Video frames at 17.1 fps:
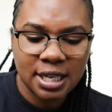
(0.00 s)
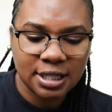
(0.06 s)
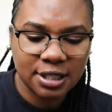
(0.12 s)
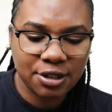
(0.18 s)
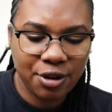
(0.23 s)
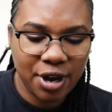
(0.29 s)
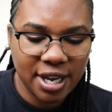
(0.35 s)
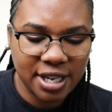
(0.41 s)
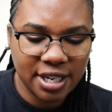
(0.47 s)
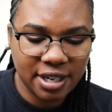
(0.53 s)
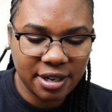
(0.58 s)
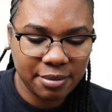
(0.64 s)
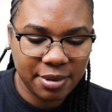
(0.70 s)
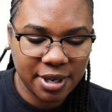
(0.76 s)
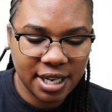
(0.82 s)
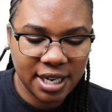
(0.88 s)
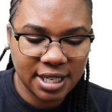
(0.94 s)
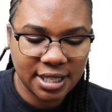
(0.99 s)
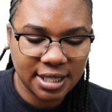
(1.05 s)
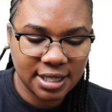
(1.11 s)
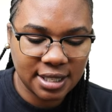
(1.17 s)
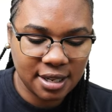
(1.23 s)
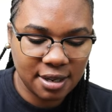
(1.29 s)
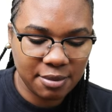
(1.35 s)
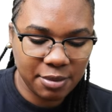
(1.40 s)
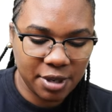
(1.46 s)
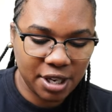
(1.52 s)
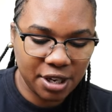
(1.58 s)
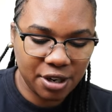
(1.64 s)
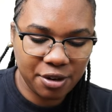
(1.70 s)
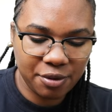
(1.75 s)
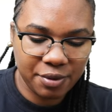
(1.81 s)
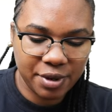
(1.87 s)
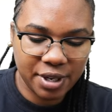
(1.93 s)
So I ended up getting some
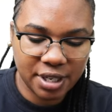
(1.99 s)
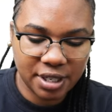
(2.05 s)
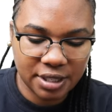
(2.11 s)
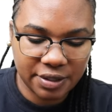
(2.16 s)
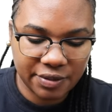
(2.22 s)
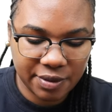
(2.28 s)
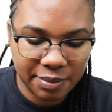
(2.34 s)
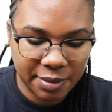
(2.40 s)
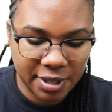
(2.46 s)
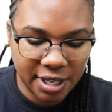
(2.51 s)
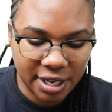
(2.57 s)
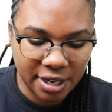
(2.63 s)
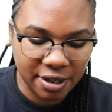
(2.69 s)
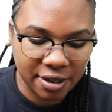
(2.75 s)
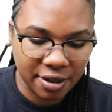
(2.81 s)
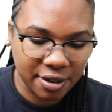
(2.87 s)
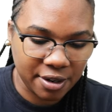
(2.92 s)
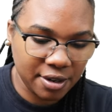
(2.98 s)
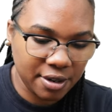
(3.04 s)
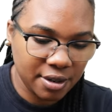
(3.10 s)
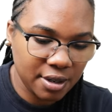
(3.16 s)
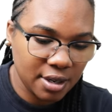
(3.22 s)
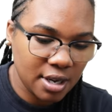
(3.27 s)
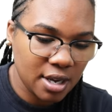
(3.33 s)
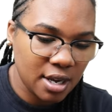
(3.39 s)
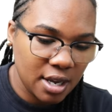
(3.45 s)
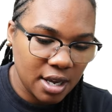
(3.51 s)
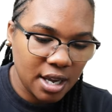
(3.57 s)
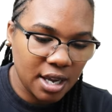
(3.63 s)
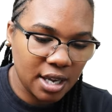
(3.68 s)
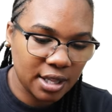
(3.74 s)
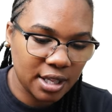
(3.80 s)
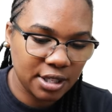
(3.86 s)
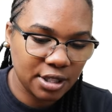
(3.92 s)
earrings from there.
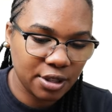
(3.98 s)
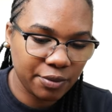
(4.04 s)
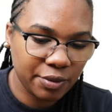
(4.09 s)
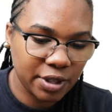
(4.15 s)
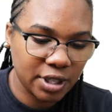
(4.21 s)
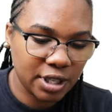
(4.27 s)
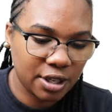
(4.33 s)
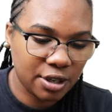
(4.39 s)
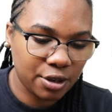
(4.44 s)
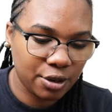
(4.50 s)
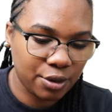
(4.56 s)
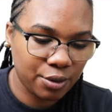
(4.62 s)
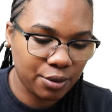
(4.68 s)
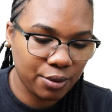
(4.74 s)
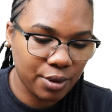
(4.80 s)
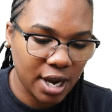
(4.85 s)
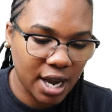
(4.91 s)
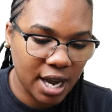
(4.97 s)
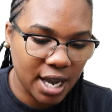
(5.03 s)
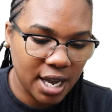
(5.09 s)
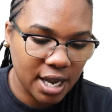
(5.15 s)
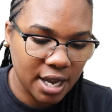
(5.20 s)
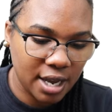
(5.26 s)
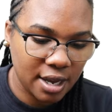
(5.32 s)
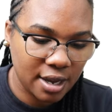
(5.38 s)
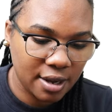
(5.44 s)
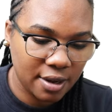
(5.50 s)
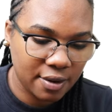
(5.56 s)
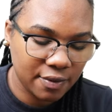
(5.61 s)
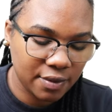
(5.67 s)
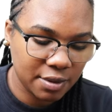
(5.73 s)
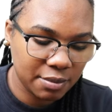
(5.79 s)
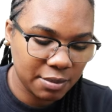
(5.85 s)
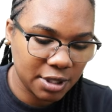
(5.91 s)
And these are really cute. I have,
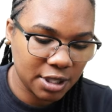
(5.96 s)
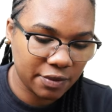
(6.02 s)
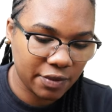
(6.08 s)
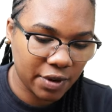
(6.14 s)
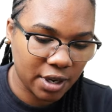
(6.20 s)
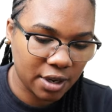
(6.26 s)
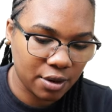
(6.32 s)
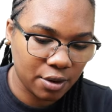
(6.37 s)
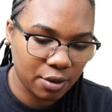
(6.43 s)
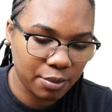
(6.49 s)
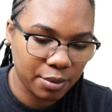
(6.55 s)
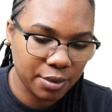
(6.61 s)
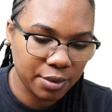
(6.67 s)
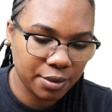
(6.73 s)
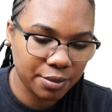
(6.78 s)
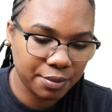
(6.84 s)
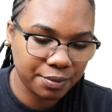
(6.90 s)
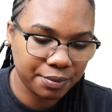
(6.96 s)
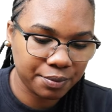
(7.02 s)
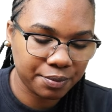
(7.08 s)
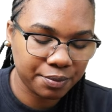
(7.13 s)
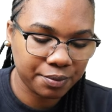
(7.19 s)
let me see if I can open them.